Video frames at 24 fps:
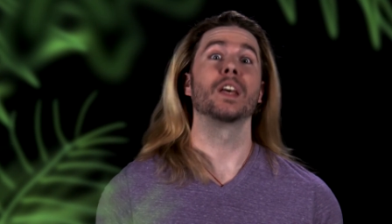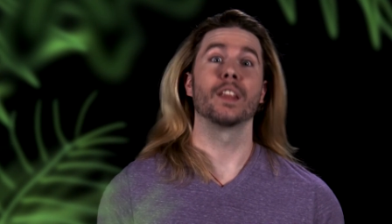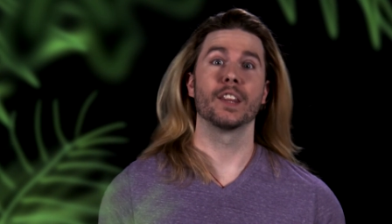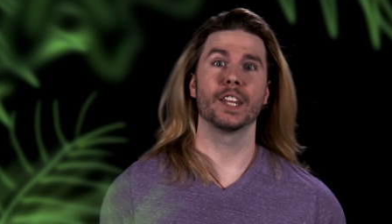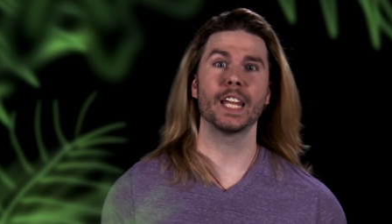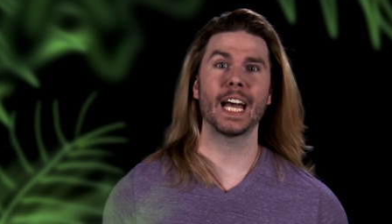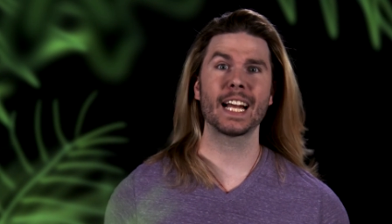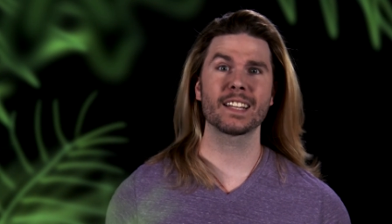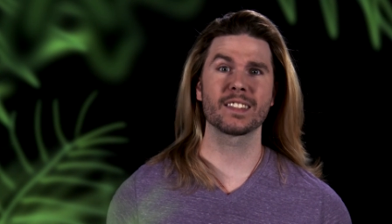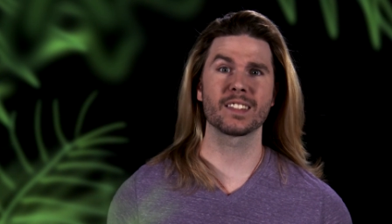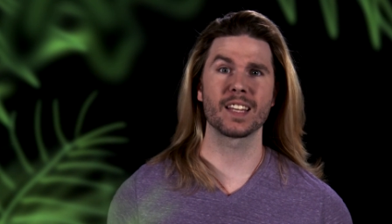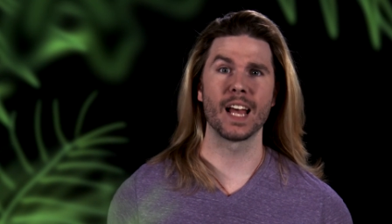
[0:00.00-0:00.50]

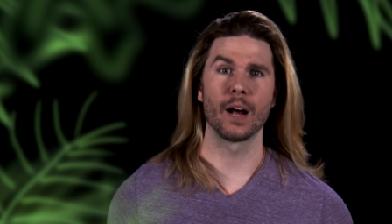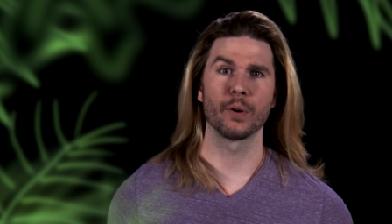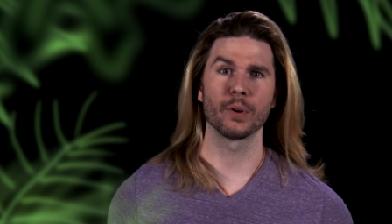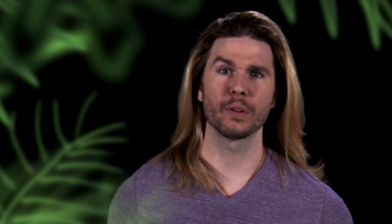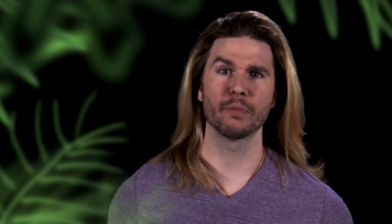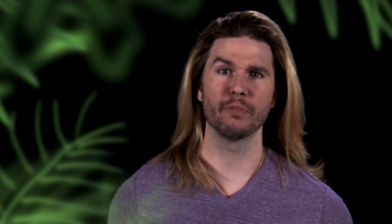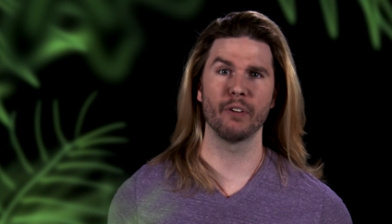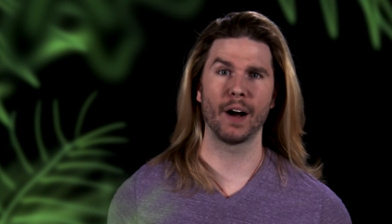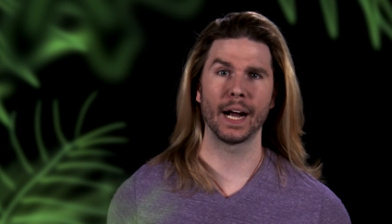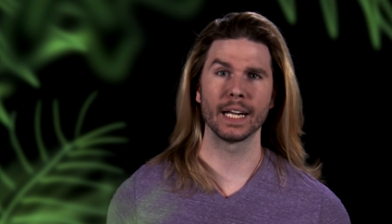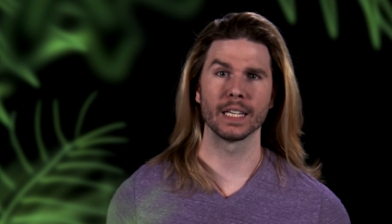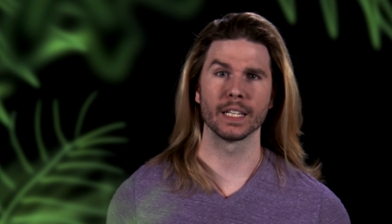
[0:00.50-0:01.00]
That
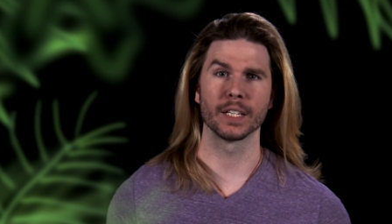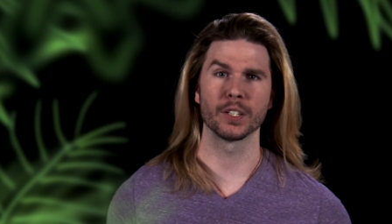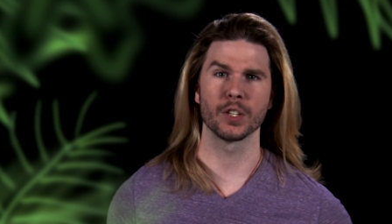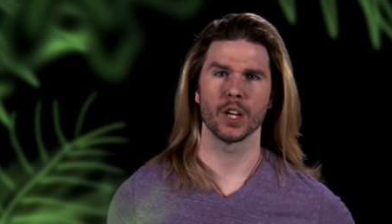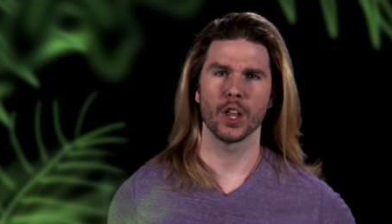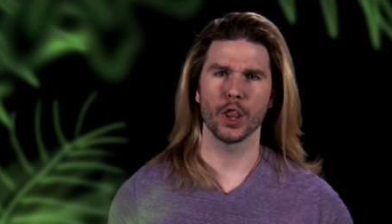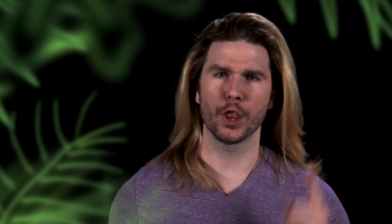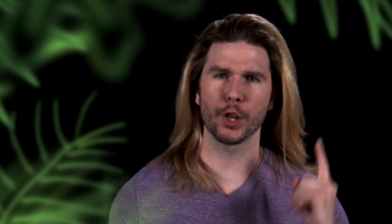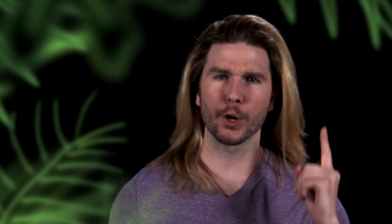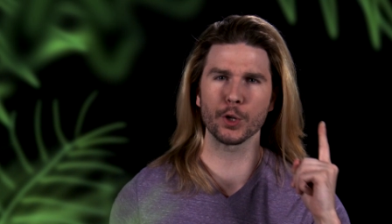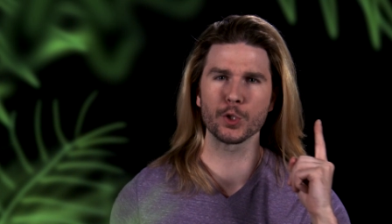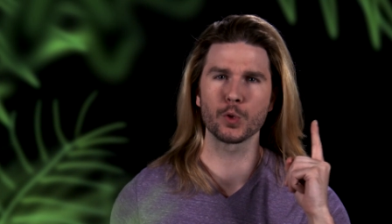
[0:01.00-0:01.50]
sounded violent.
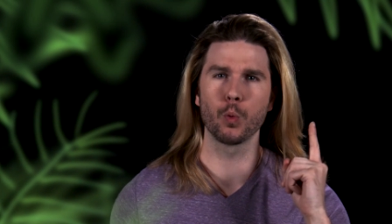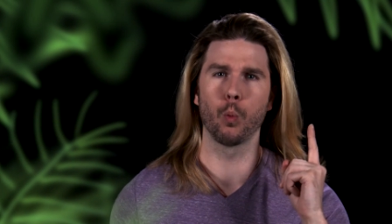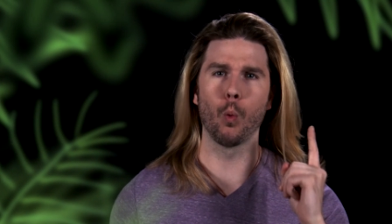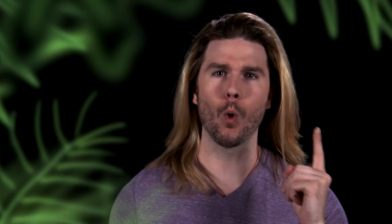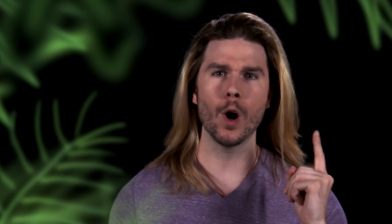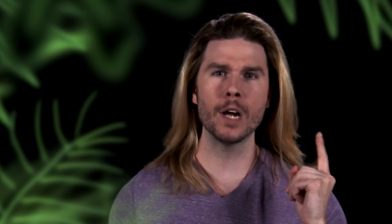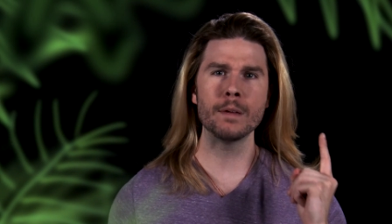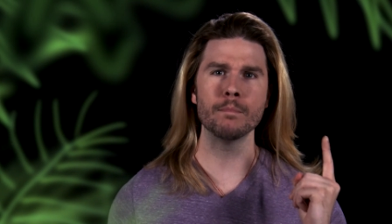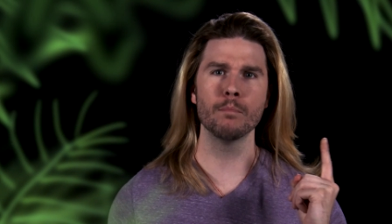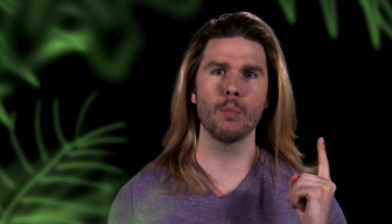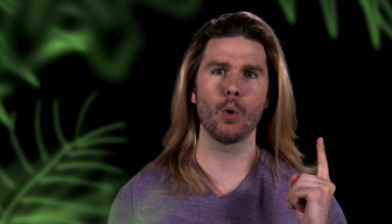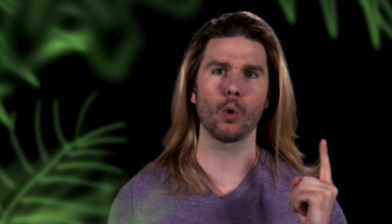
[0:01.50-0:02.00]
There's
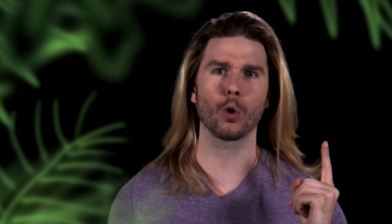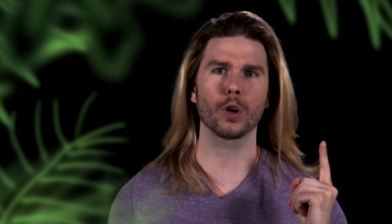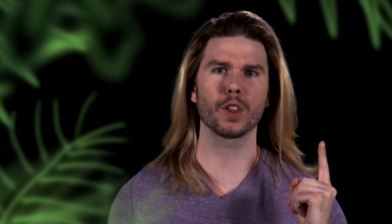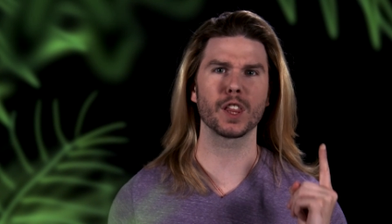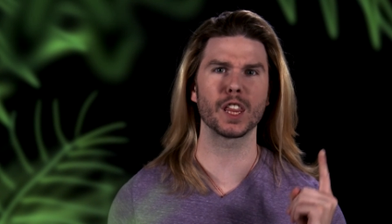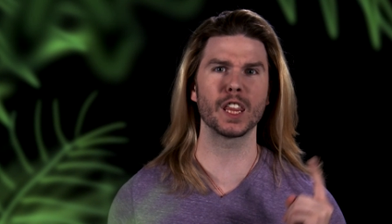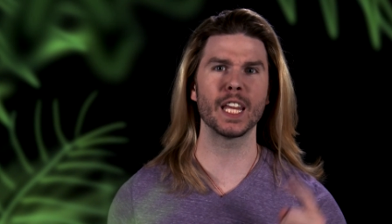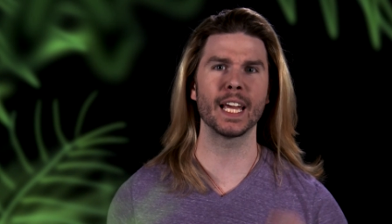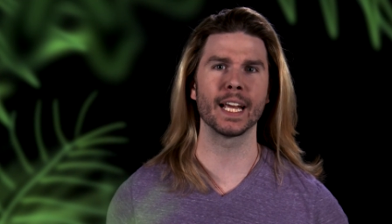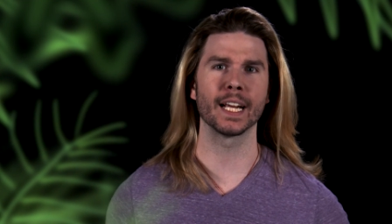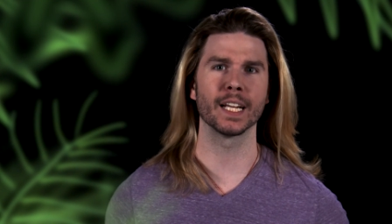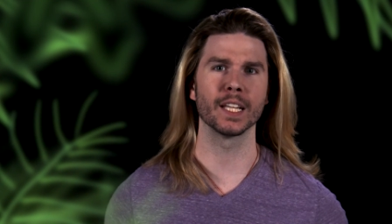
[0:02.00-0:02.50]
one more
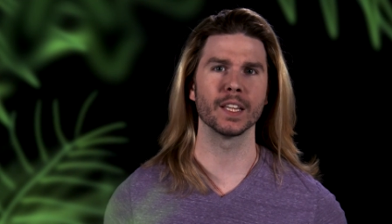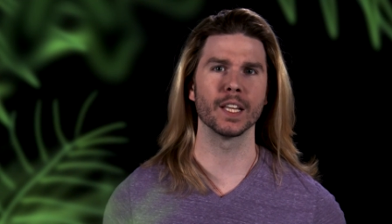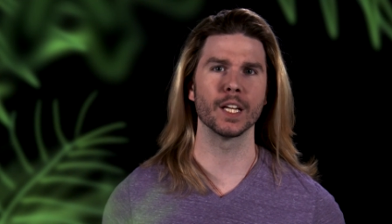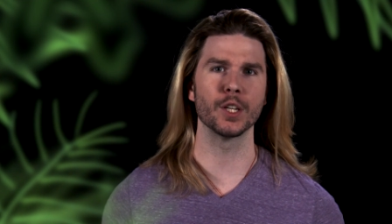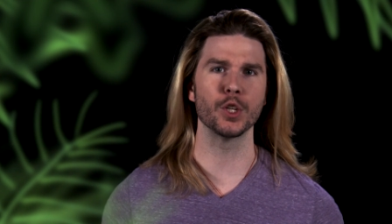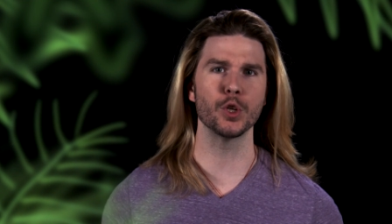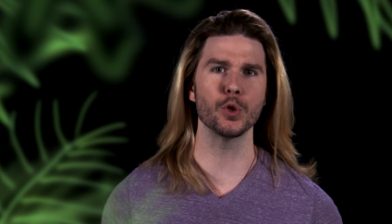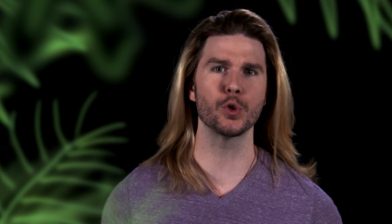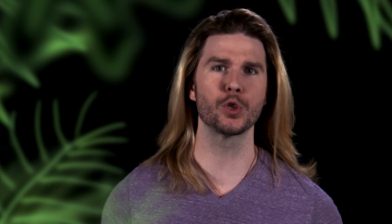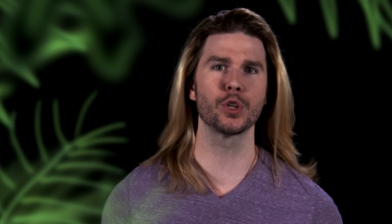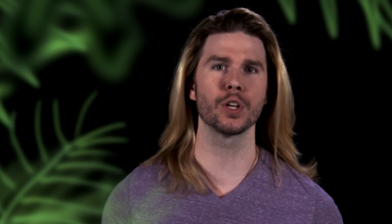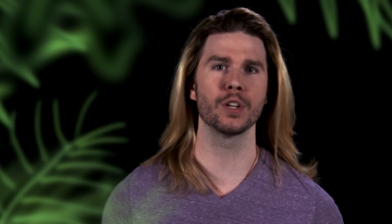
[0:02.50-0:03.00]
thing that
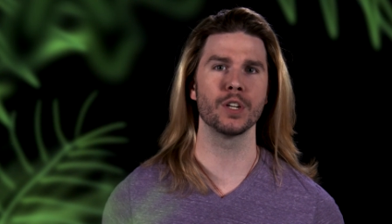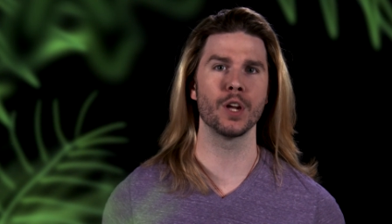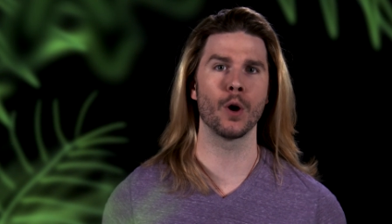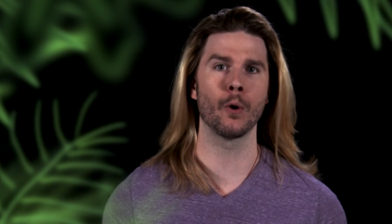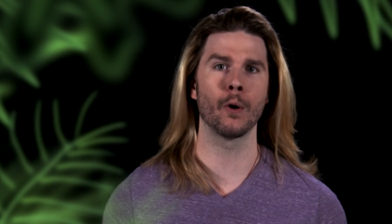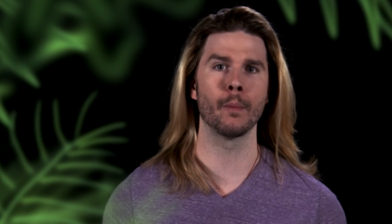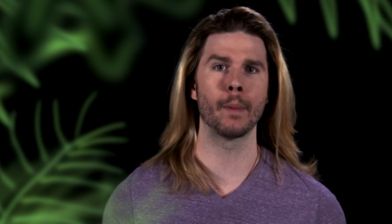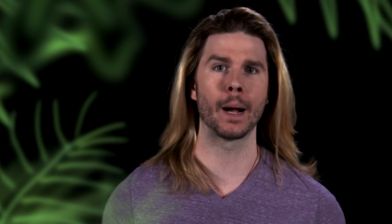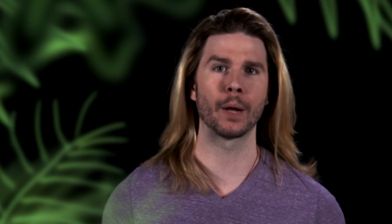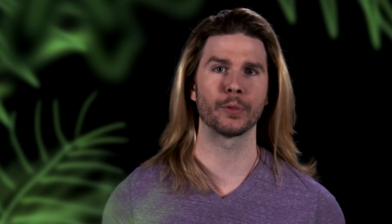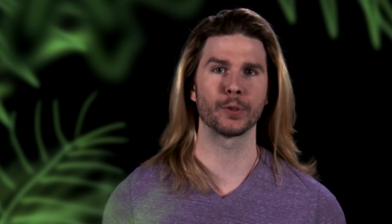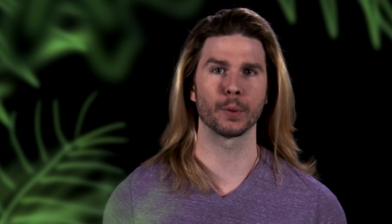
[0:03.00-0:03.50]
you should
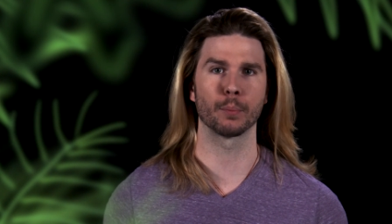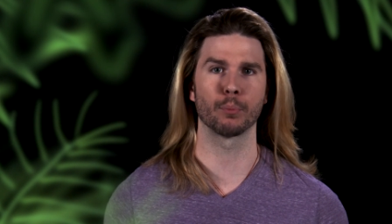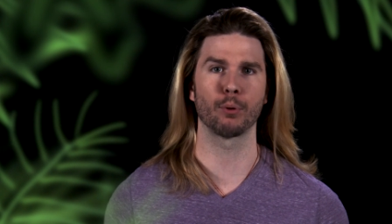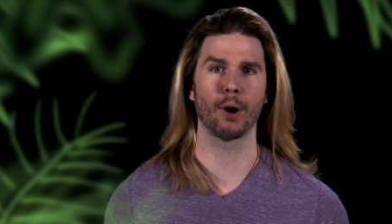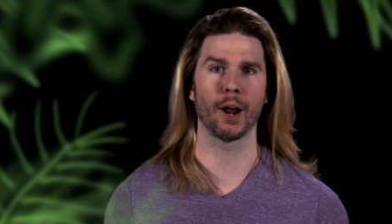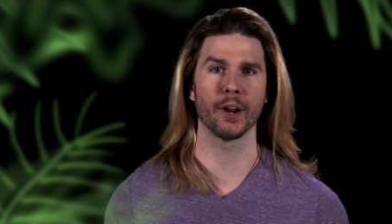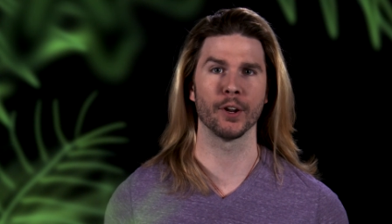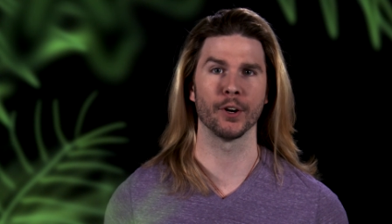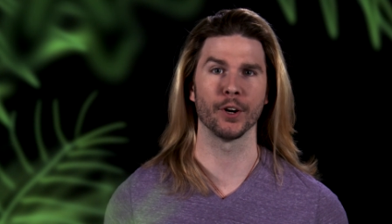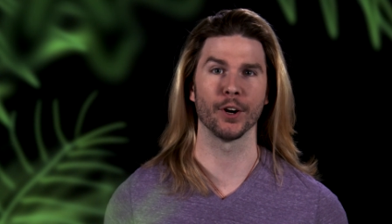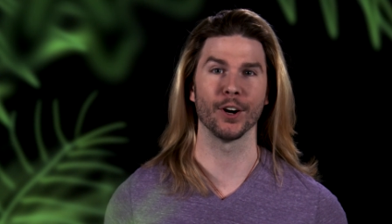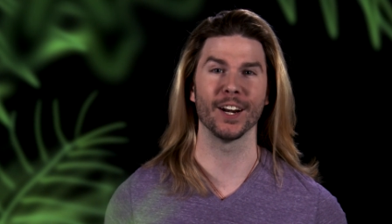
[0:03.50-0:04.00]
know about the
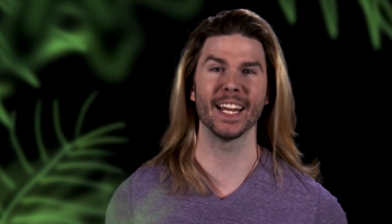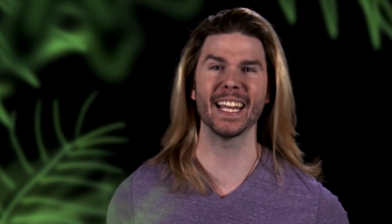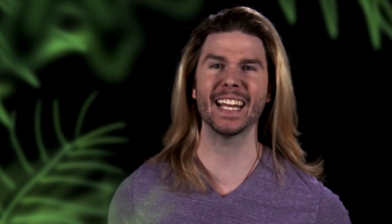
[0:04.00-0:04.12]
predator.